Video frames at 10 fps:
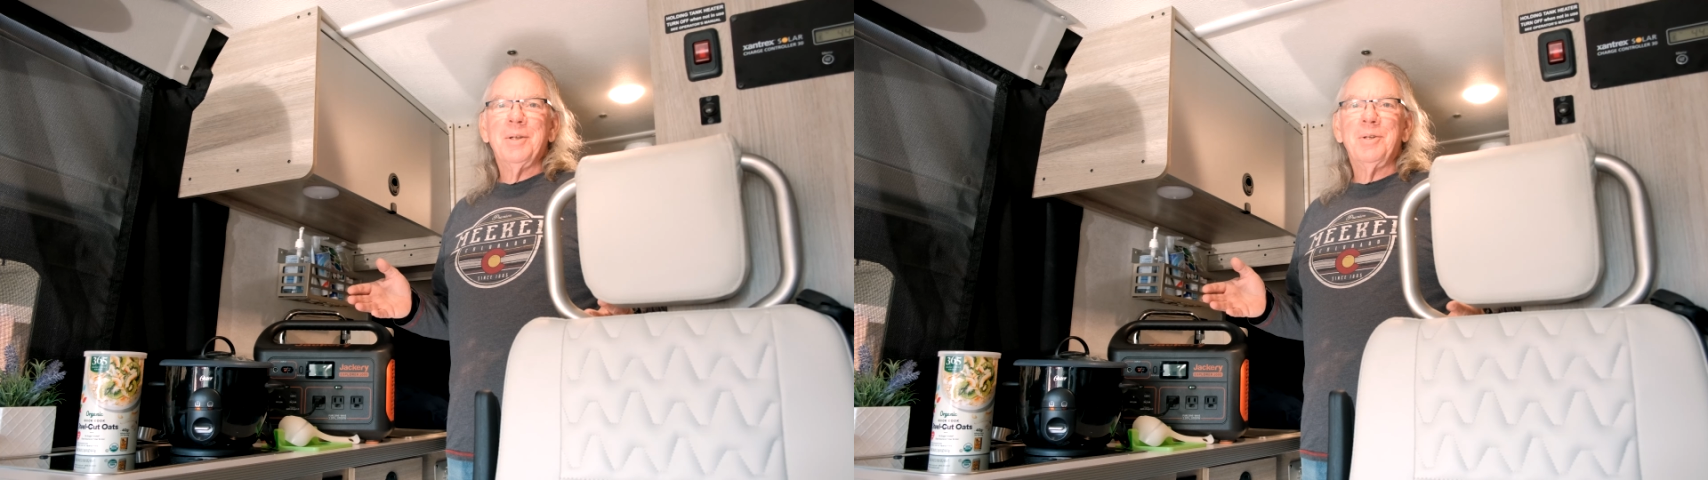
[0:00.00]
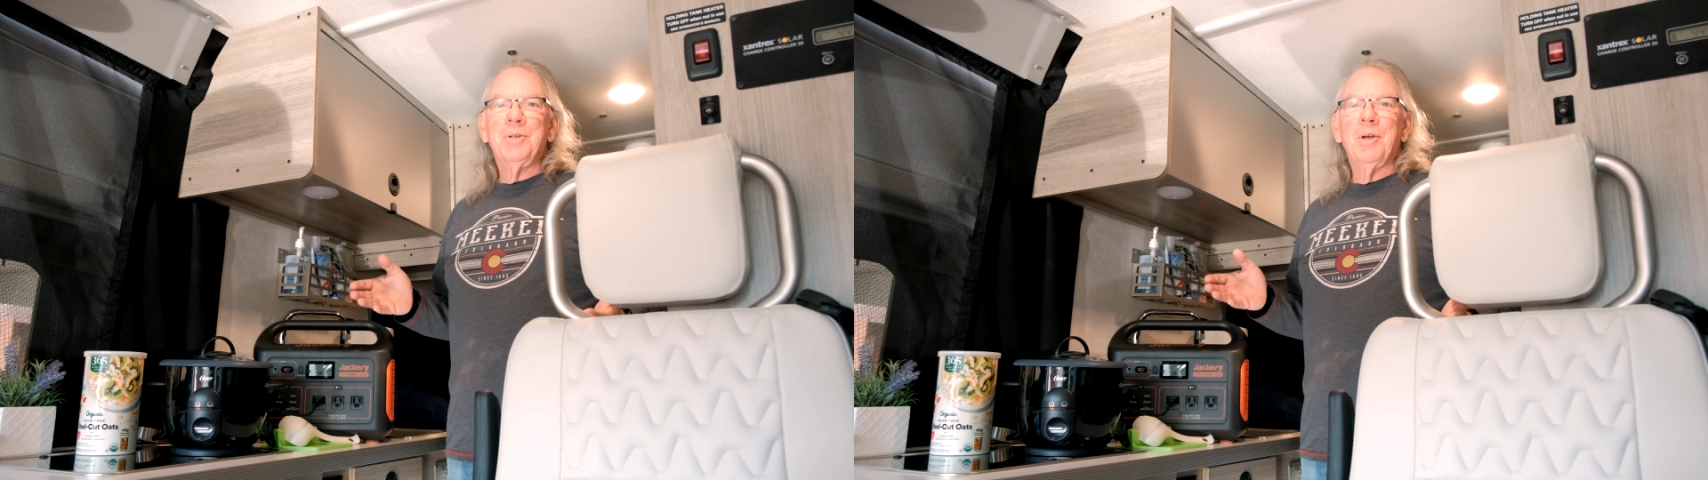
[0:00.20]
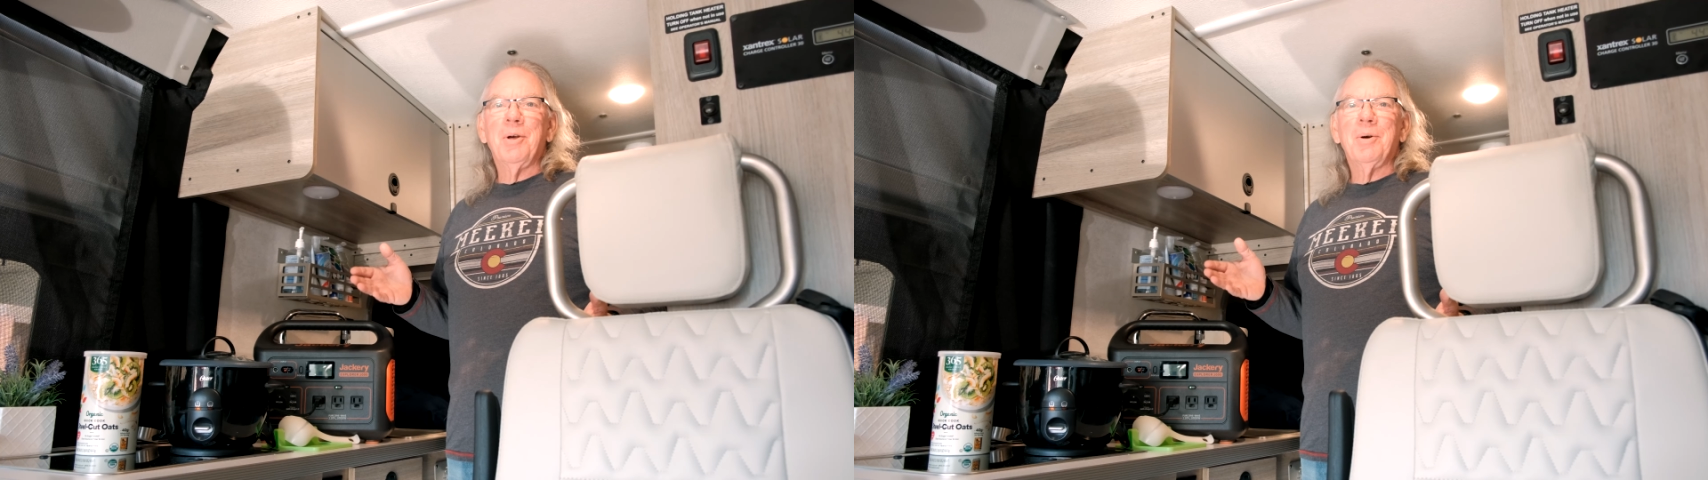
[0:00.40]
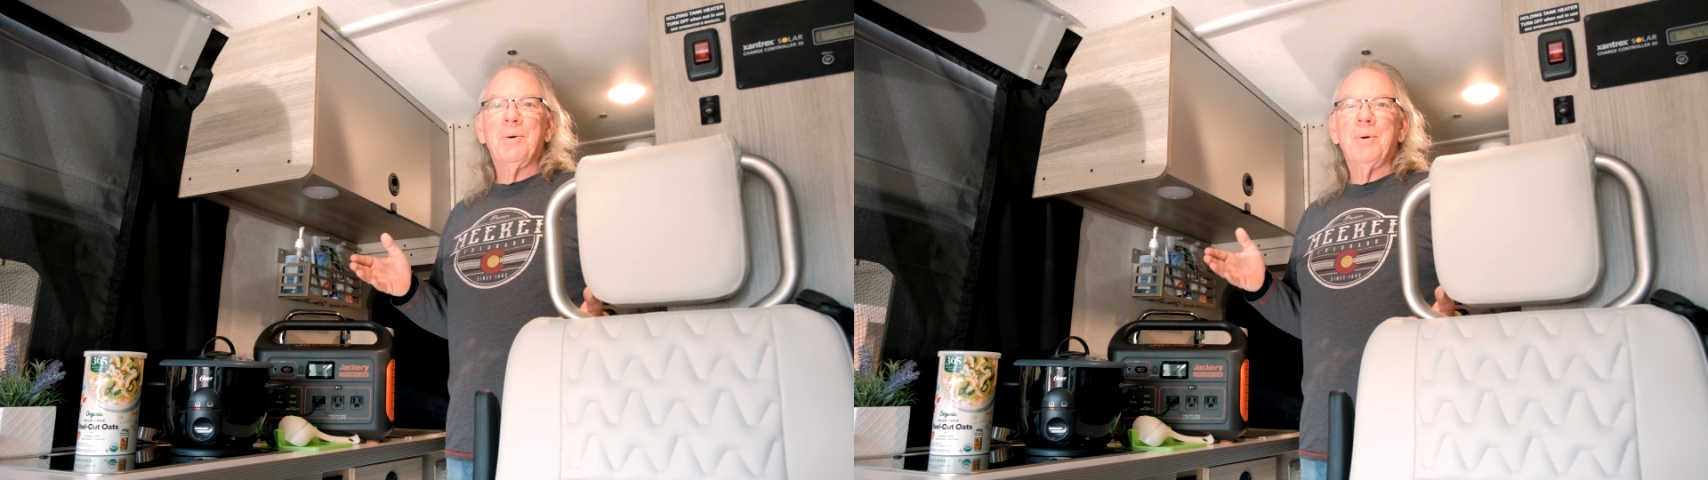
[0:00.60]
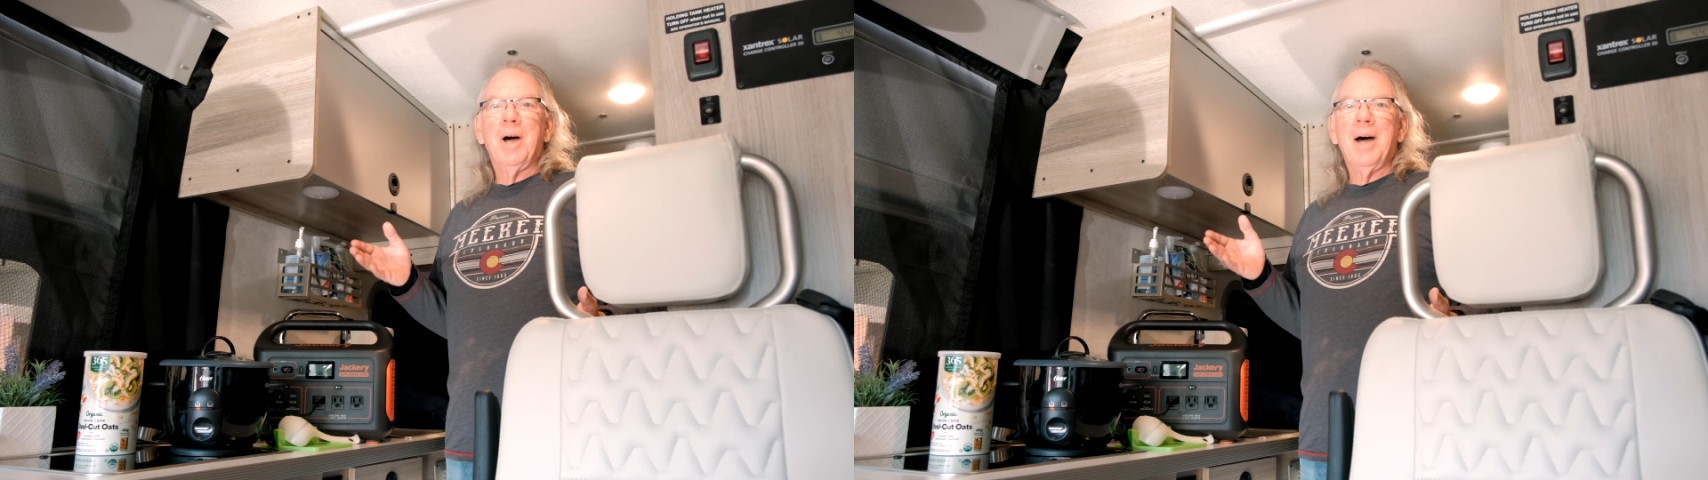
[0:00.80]

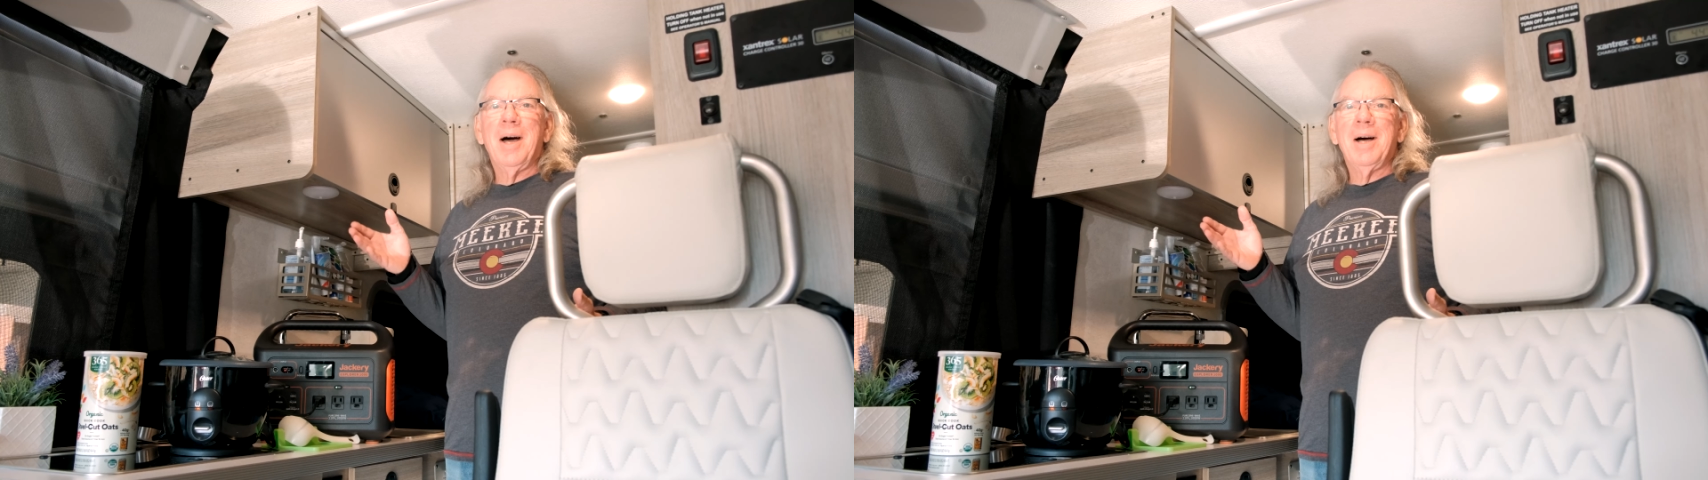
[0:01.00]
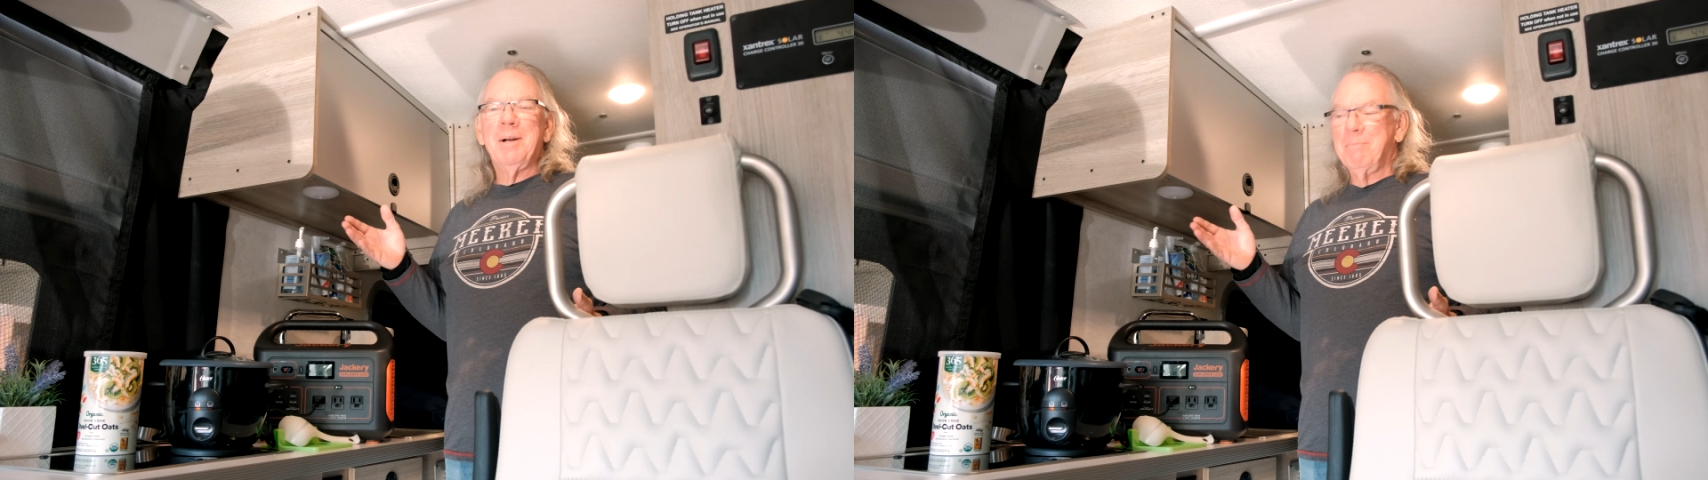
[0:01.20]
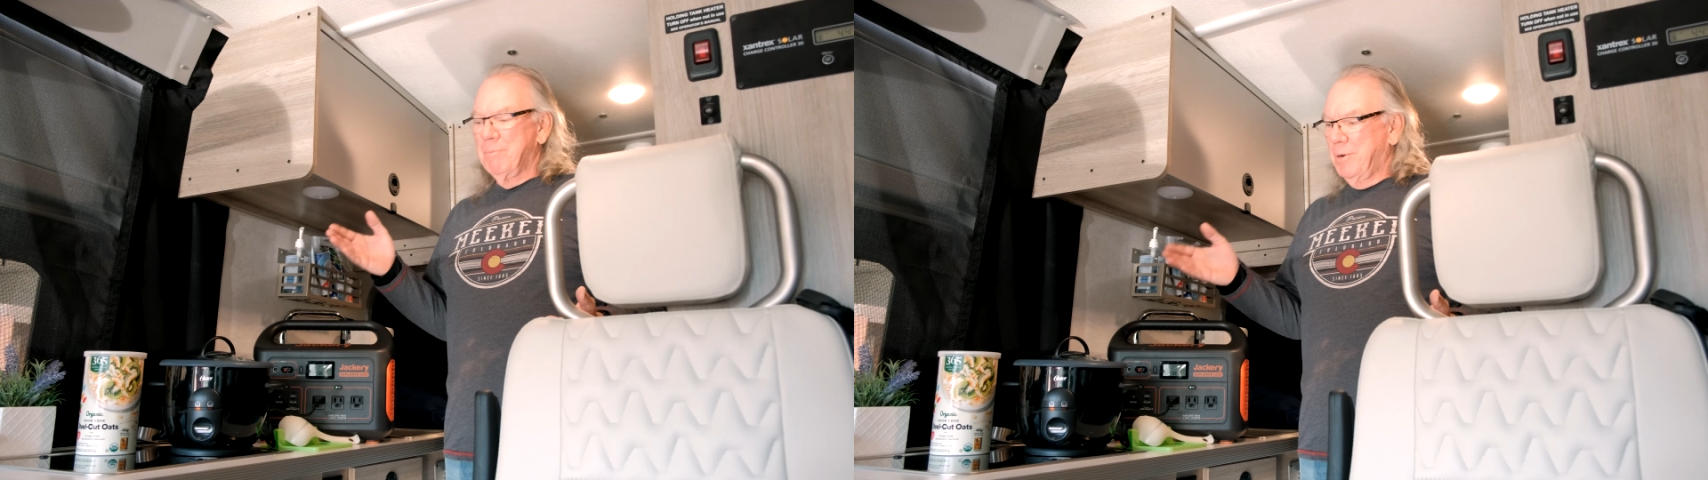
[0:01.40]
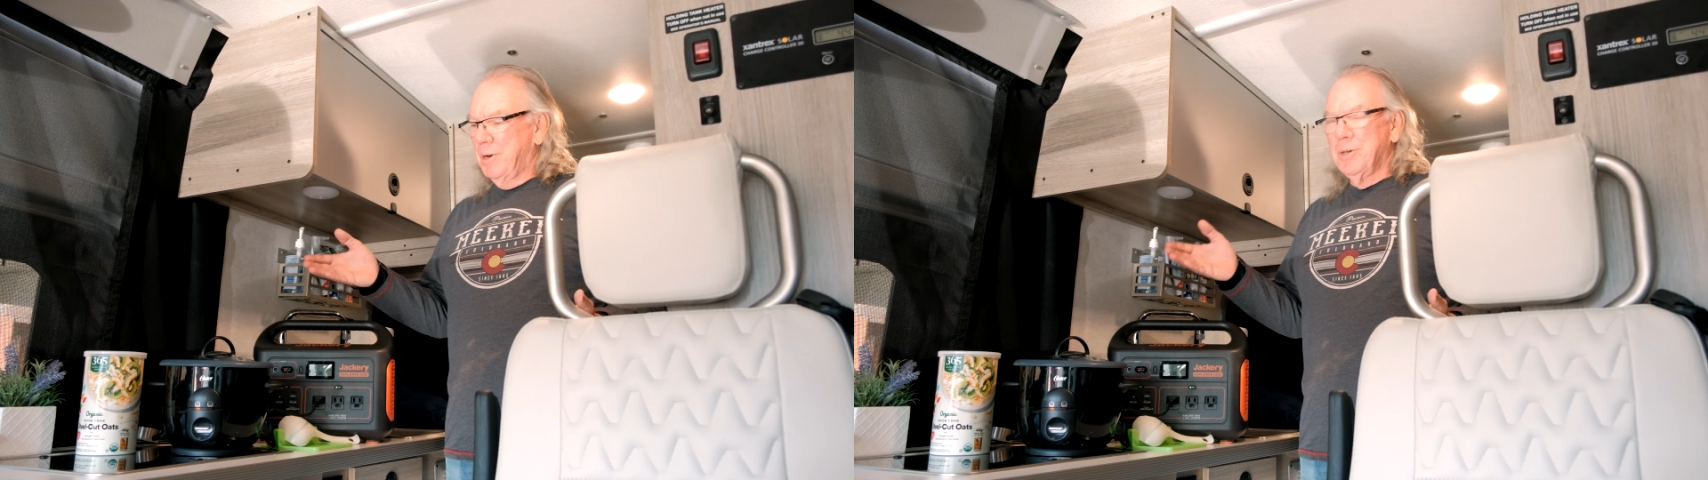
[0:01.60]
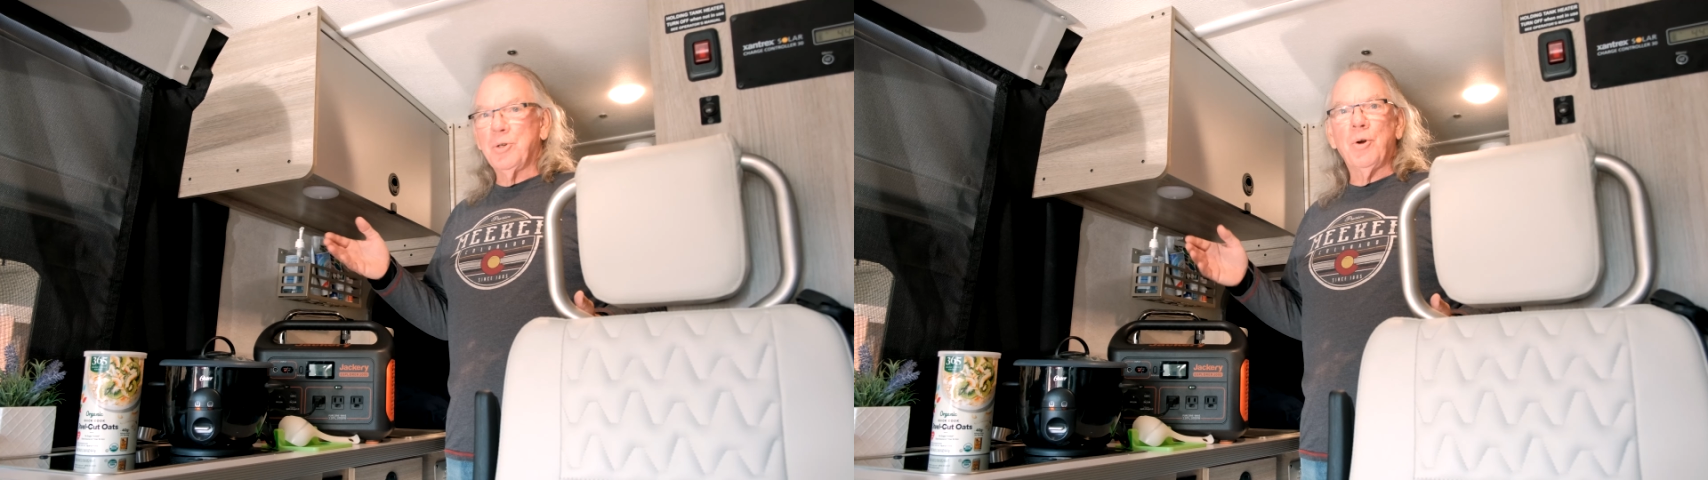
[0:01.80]
So,
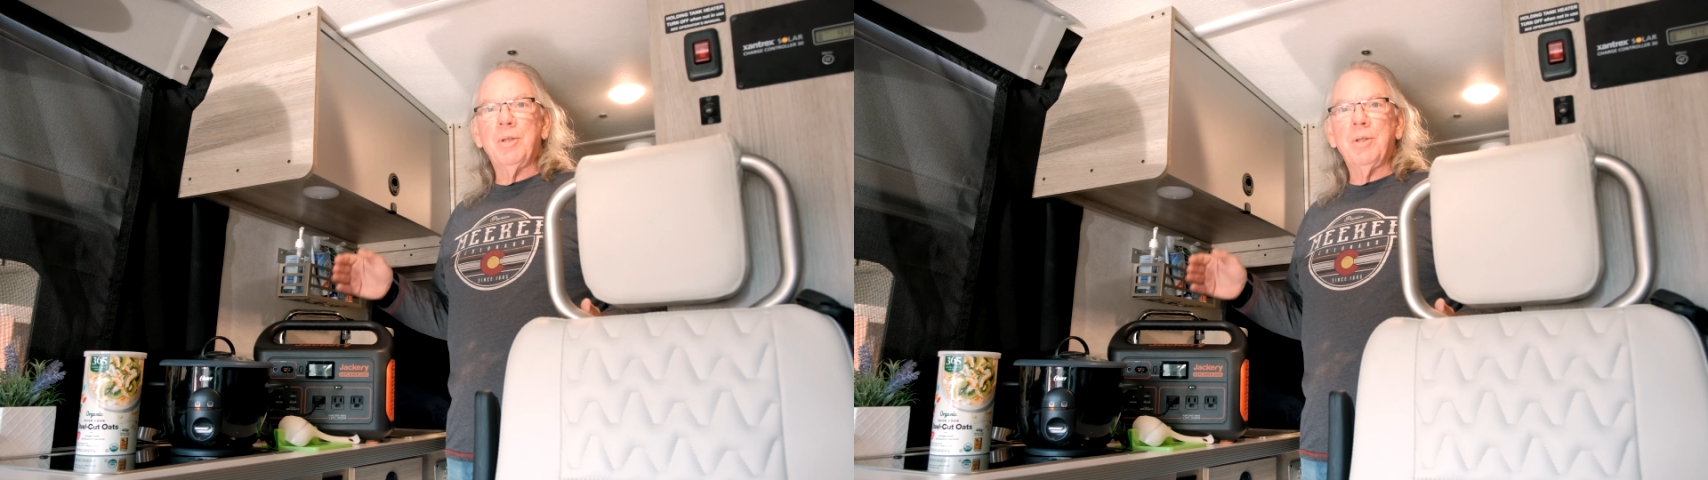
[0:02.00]
gonna enjoy